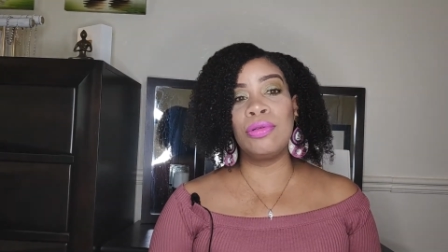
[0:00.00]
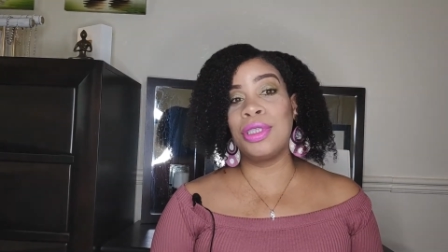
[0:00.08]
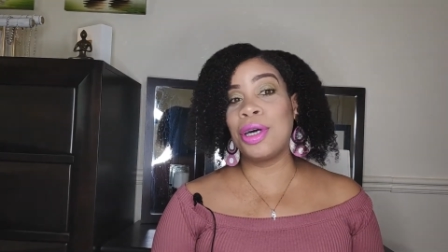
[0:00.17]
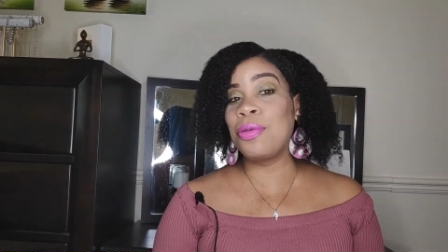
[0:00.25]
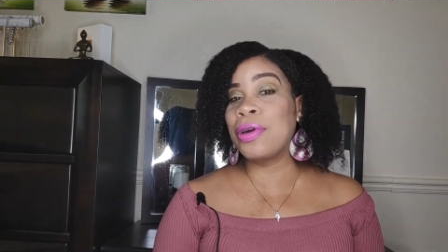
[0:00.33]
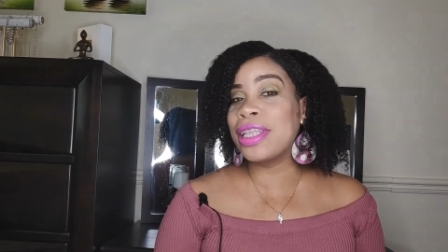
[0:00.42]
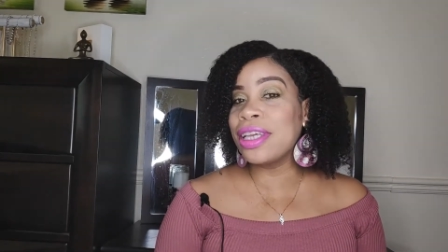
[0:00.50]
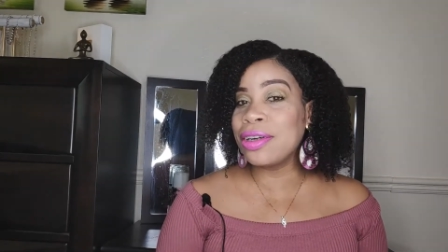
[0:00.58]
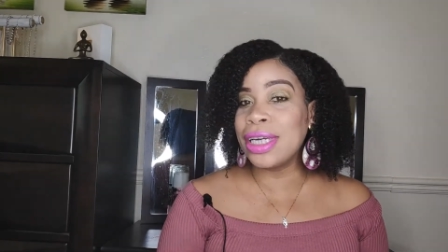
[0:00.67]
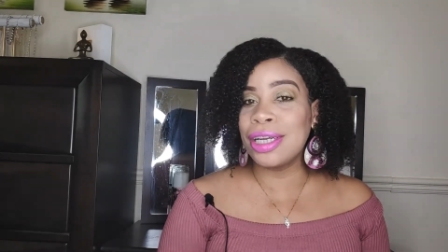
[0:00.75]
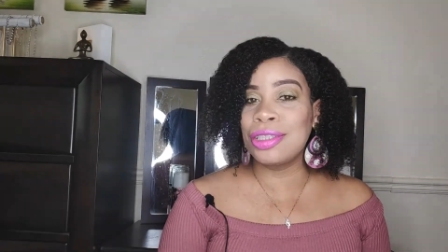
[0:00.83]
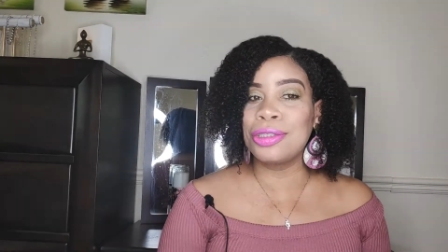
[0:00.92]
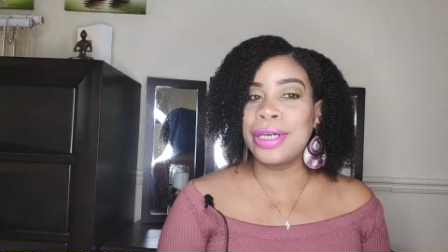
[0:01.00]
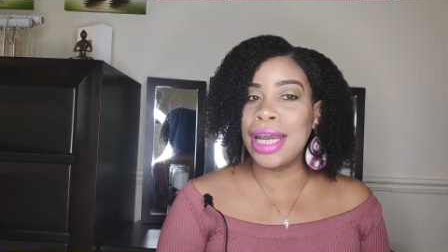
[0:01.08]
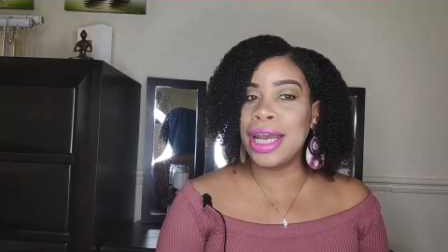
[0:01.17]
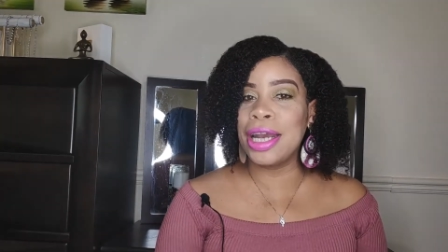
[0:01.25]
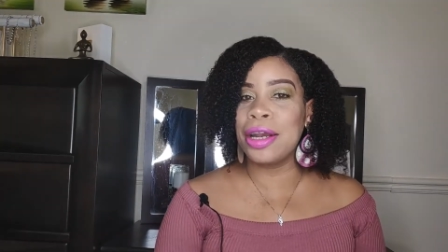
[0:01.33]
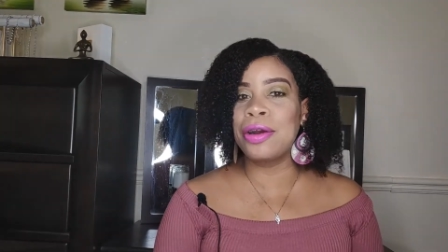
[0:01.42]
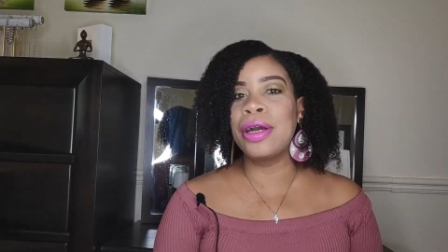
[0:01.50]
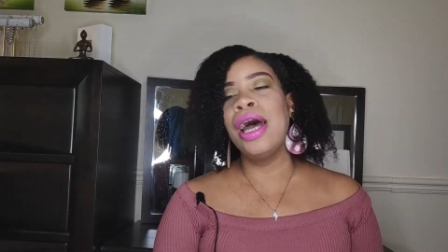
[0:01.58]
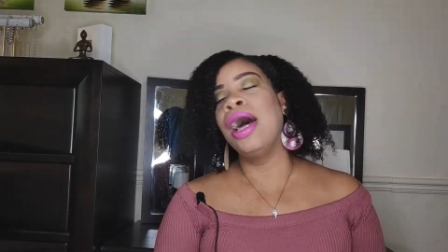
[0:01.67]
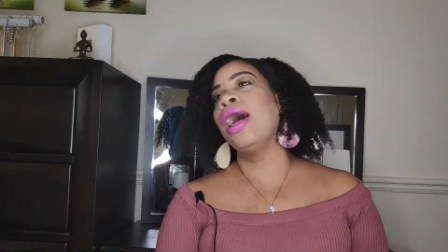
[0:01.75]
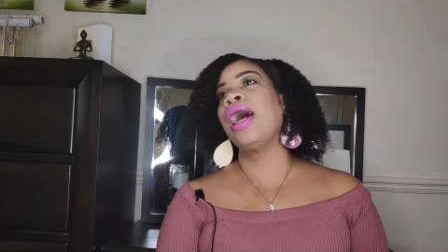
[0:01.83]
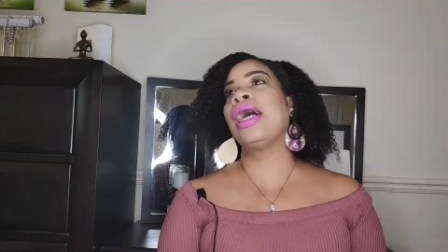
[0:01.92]
don't wear their natural hair.
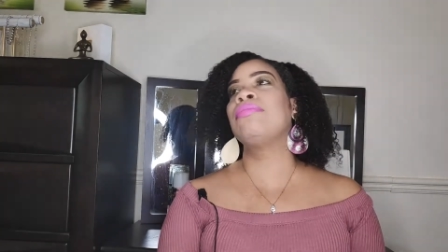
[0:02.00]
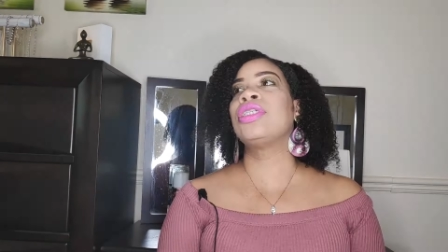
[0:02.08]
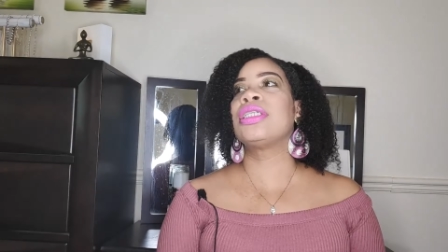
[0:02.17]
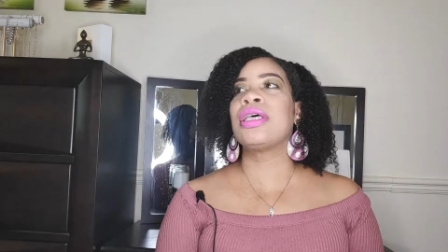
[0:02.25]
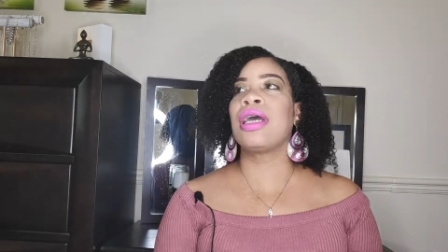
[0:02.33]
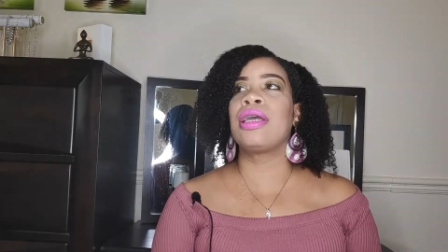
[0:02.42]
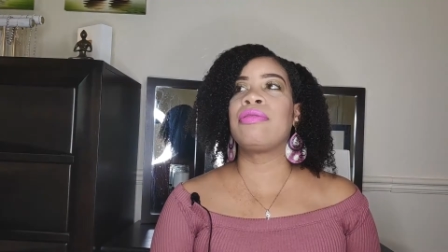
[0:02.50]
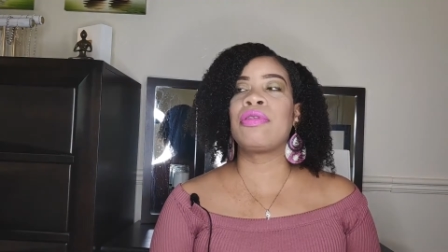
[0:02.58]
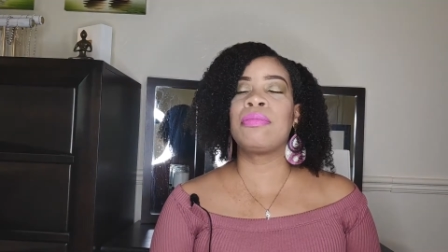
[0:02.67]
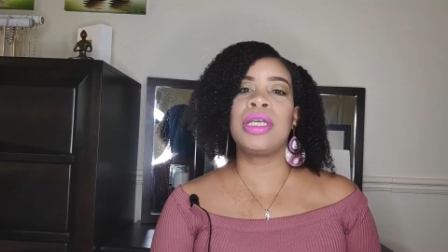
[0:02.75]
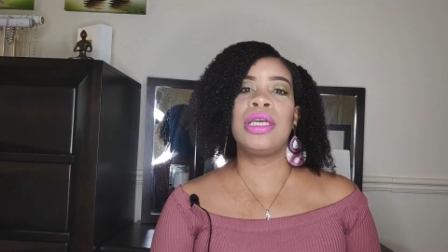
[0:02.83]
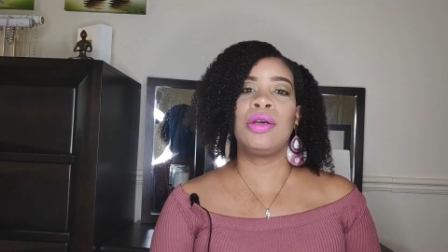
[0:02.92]
I'm just saying for me,